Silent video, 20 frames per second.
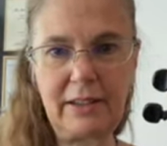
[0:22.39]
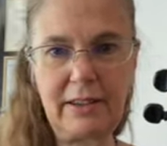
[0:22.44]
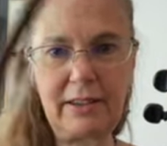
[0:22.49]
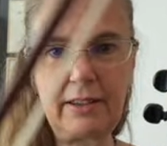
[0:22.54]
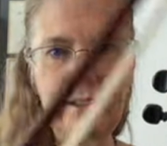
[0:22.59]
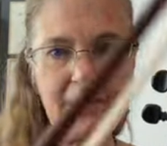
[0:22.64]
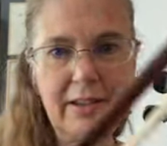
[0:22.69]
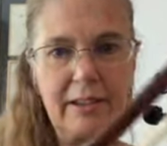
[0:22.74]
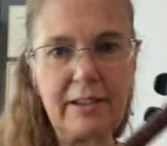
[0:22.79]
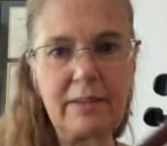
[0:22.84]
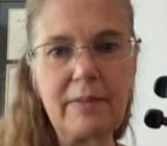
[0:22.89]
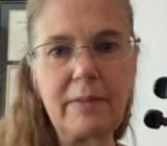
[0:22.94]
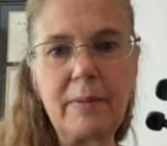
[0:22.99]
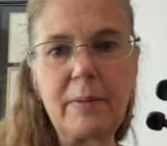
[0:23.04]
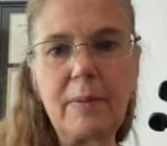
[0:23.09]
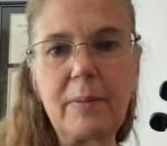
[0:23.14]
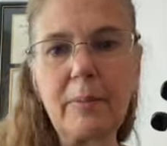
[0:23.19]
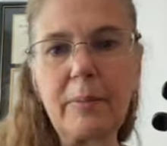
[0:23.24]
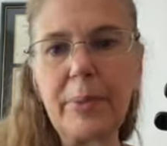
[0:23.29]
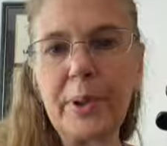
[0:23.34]
The
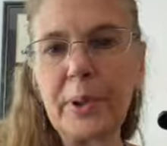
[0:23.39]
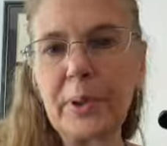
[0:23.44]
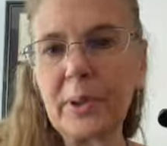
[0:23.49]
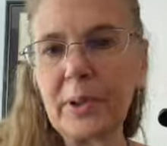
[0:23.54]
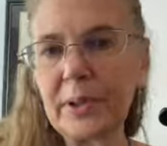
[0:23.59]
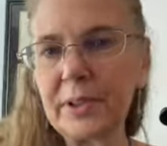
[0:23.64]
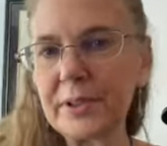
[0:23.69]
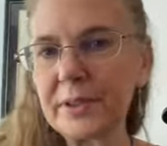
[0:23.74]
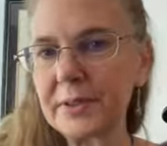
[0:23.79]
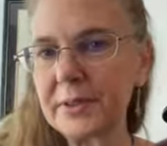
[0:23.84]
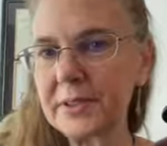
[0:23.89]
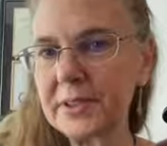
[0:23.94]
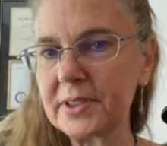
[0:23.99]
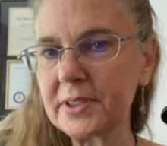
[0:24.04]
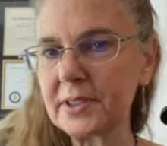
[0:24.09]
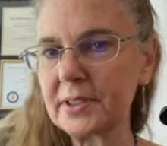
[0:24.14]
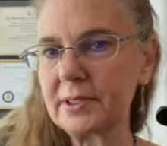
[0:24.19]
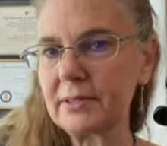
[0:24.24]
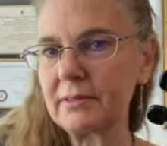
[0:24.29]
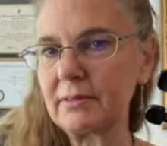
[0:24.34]
bow goes
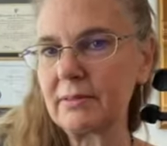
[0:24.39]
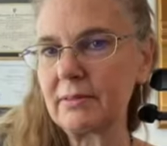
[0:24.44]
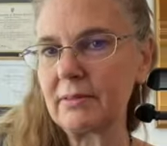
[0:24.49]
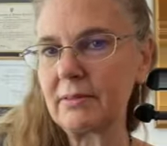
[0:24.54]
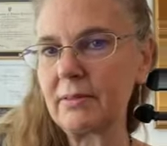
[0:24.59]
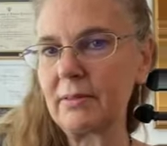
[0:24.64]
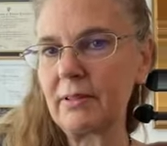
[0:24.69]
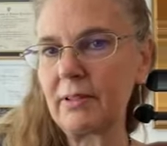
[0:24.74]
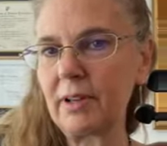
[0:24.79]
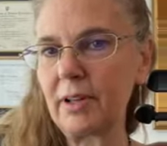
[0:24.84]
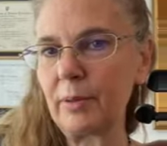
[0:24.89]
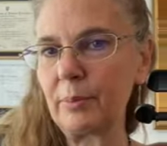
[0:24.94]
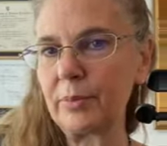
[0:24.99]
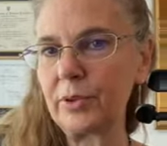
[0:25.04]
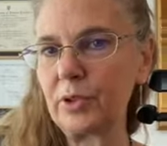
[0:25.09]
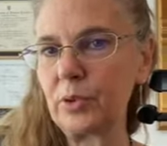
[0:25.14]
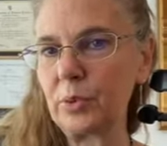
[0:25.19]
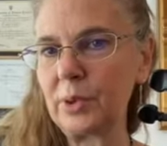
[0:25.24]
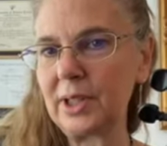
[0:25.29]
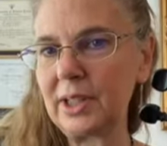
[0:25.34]

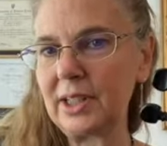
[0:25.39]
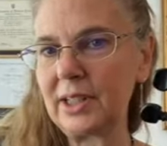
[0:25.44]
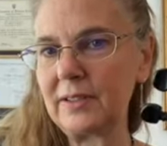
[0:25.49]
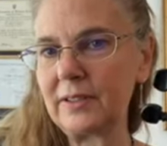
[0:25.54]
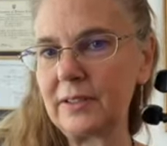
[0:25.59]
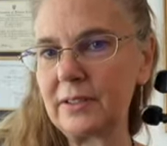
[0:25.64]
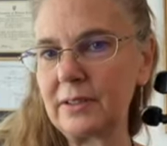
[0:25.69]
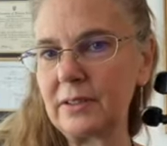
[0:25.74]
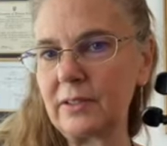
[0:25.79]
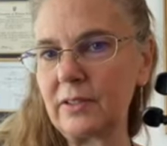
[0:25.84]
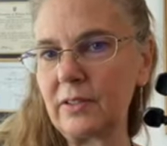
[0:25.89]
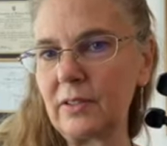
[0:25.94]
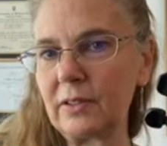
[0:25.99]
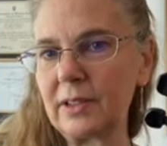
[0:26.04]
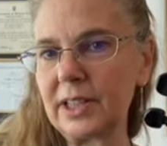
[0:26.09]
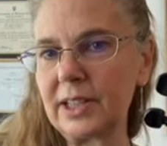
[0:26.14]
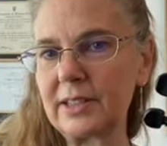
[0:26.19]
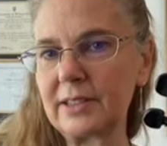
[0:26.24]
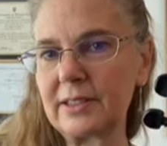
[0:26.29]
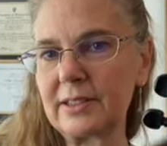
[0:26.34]
between these two
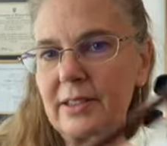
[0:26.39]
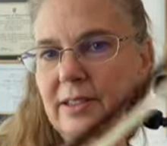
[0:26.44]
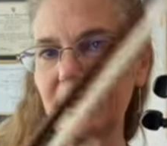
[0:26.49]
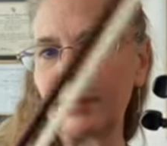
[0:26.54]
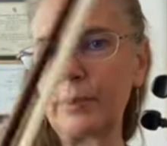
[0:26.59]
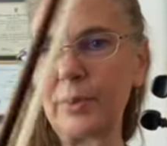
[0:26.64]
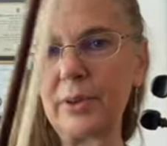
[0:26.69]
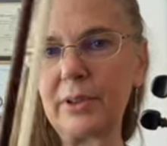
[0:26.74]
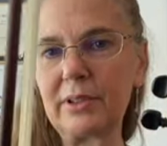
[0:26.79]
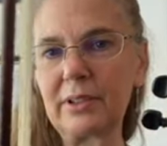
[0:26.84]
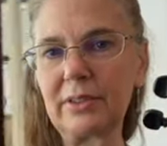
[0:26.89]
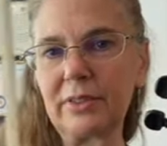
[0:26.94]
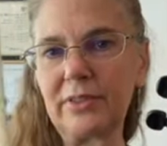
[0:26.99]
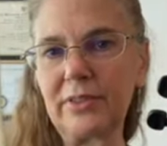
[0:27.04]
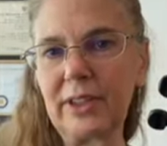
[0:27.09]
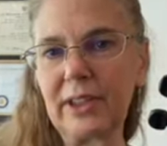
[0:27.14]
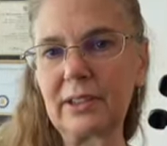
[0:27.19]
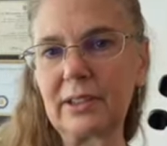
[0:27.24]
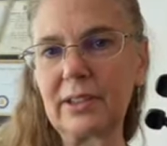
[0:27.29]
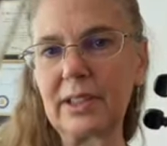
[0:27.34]
joints on the pointer
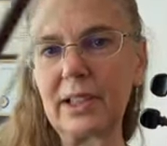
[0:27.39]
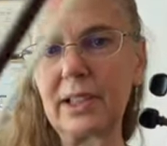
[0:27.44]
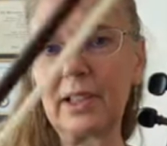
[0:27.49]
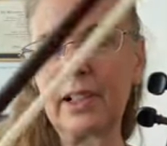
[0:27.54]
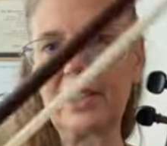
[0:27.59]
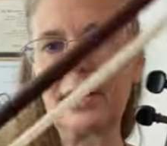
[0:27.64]
finger and